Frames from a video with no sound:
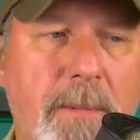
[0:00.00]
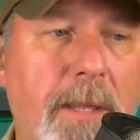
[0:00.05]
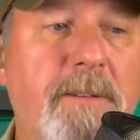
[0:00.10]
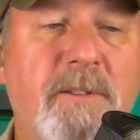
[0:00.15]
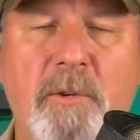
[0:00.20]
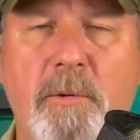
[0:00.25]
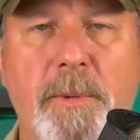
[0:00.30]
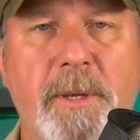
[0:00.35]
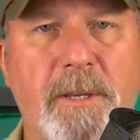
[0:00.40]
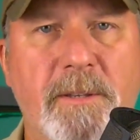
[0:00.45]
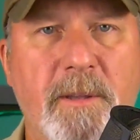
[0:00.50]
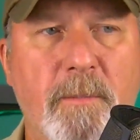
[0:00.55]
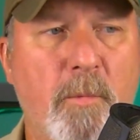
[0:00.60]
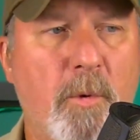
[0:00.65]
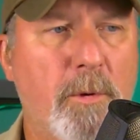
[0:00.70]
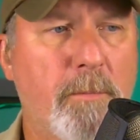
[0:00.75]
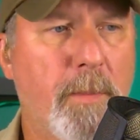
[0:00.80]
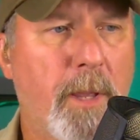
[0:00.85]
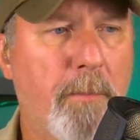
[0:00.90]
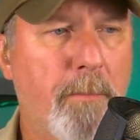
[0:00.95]
That's only because I'm a
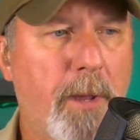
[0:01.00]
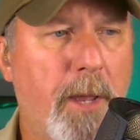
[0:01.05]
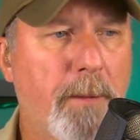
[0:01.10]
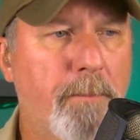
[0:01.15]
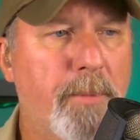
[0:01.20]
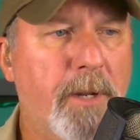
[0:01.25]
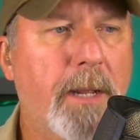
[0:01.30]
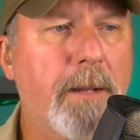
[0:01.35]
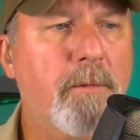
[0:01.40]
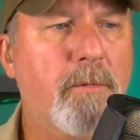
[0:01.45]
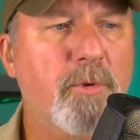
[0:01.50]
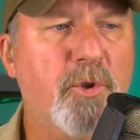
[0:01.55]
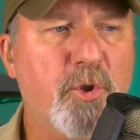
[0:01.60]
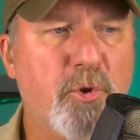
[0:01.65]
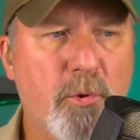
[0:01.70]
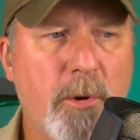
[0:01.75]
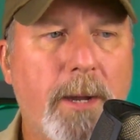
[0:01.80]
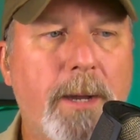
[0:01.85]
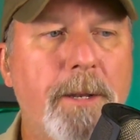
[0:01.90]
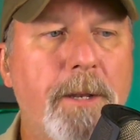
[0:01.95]
one-man band. But I don't
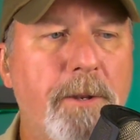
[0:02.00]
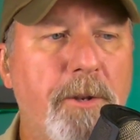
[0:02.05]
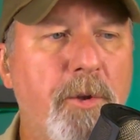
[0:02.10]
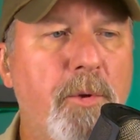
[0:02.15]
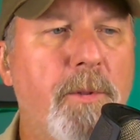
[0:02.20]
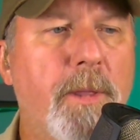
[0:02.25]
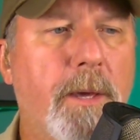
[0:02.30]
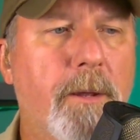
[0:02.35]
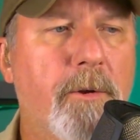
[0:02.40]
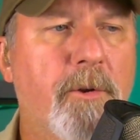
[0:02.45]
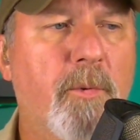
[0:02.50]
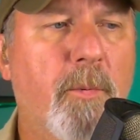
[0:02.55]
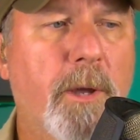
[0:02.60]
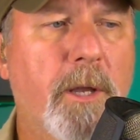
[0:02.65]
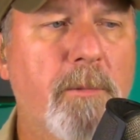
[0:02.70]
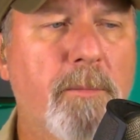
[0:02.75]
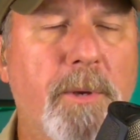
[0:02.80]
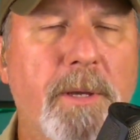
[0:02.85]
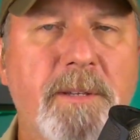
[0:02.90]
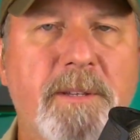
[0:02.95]
try to do that on a
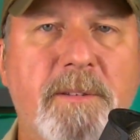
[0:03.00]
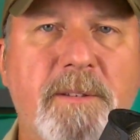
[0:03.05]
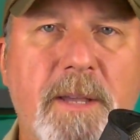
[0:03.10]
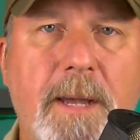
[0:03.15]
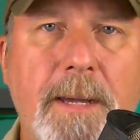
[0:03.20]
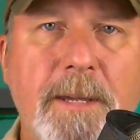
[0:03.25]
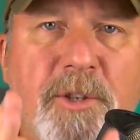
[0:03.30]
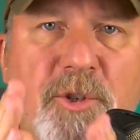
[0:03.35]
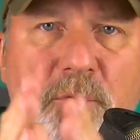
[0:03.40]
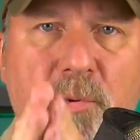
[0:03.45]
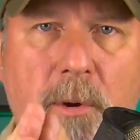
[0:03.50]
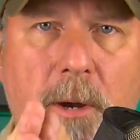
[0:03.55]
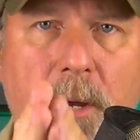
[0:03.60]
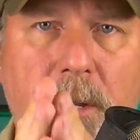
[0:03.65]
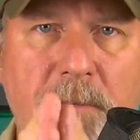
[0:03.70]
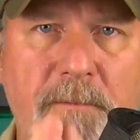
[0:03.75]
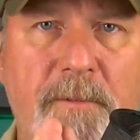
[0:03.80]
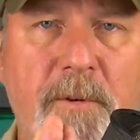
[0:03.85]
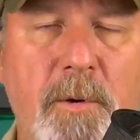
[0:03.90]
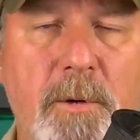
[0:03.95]
regular basis. I try
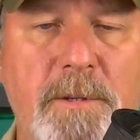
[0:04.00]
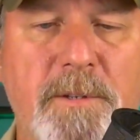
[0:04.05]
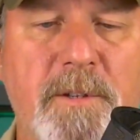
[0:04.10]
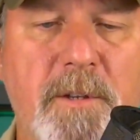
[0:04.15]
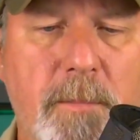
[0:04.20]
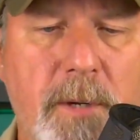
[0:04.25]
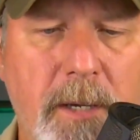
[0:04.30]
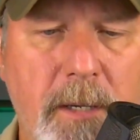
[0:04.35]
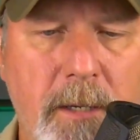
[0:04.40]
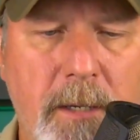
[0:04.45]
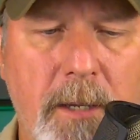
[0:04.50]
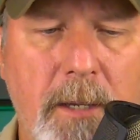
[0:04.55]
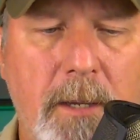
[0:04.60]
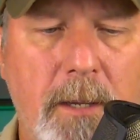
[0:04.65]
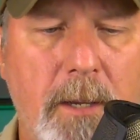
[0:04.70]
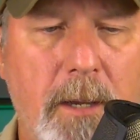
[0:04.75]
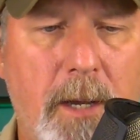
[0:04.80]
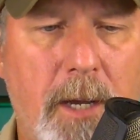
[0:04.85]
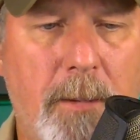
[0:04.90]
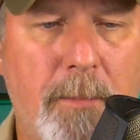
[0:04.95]
to focus on
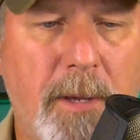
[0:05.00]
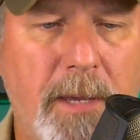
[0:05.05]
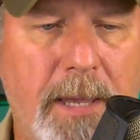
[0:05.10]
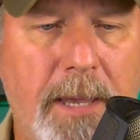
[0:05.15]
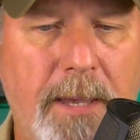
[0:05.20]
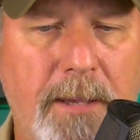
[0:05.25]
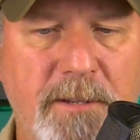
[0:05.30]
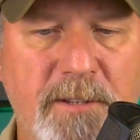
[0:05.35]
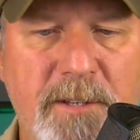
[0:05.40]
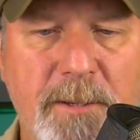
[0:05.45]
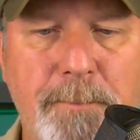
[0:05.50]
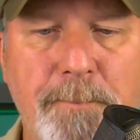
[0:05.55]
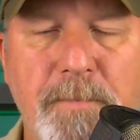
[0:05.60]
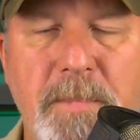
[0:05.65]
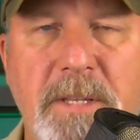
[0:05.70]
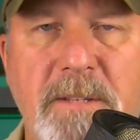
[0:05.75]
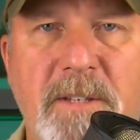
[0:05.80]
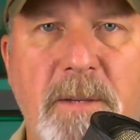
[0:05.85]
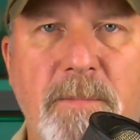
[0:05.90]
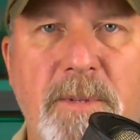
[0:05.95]
my guest.
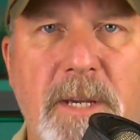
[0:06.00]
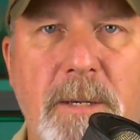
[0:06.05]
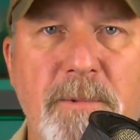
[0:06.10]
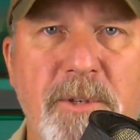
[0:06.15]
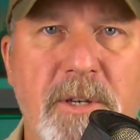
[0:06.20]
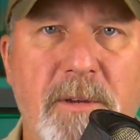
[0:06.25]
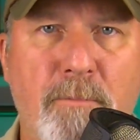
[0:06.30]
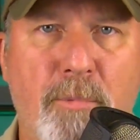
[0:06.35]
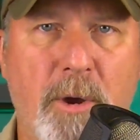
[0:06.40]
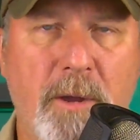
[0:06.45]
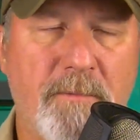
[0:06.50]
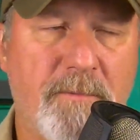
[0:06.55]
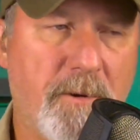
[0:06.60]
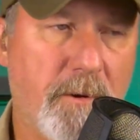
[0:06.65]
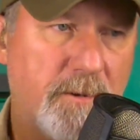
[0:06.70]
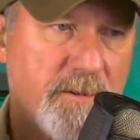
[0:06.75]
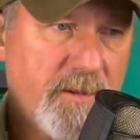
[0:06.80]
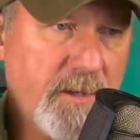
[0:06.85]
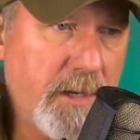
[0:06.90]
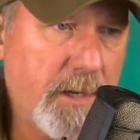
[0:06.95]
Sometimes you have brain
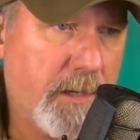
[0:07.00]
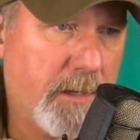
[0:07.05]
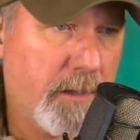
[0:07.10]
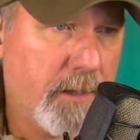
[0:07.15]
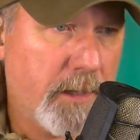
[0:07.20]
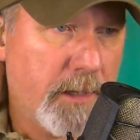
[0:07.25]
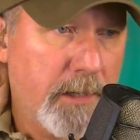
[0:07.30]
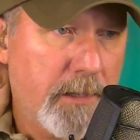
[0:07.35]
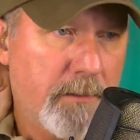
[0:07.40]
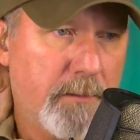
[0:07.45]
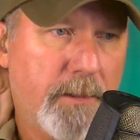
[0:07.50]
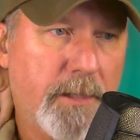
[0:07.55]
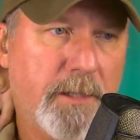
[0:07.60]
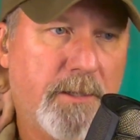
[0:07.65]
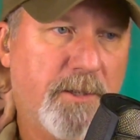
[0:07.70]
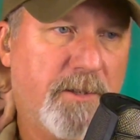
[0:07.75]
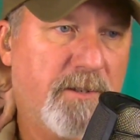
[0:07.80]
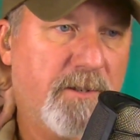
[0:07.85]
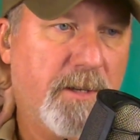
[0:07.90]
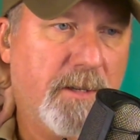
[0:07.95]
farts, and it
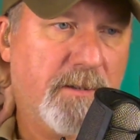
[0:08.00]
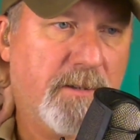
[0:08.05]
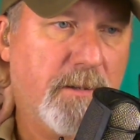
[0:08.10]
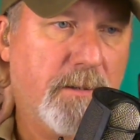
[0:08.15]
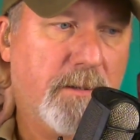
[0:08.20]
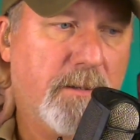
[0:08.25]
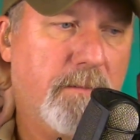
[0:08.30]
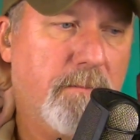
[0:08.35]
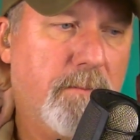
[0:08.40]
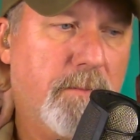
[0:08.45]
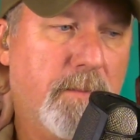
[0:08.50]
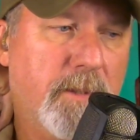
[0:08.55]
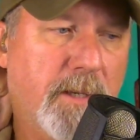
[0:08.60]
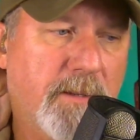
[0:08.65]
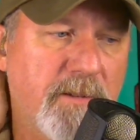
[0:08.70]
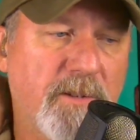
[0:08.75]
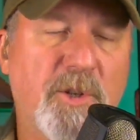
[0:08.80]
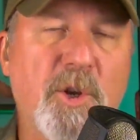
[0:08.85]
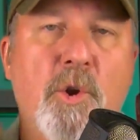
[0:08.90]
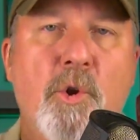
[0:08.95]
just doesn't
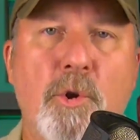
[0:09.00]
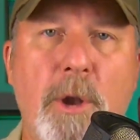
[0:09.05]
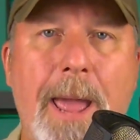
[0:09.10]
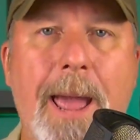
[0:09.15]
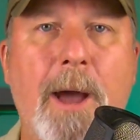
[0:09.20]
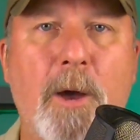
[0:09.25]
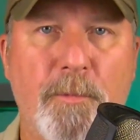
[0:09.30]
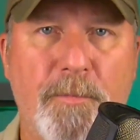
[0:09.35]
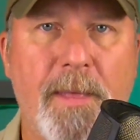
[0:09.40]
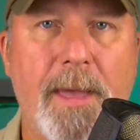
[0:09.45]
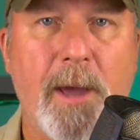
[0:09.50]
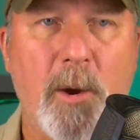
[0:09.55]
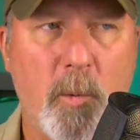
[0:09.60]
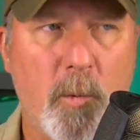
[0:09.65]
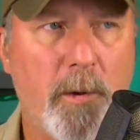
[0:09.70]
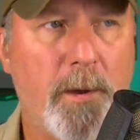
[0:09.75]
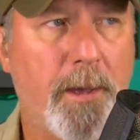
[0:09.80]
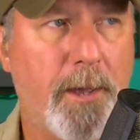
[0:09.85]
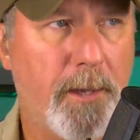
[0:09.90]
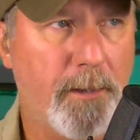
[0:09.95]
turn out that
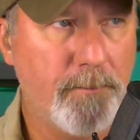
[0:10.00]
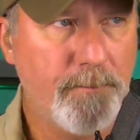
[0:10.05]
way.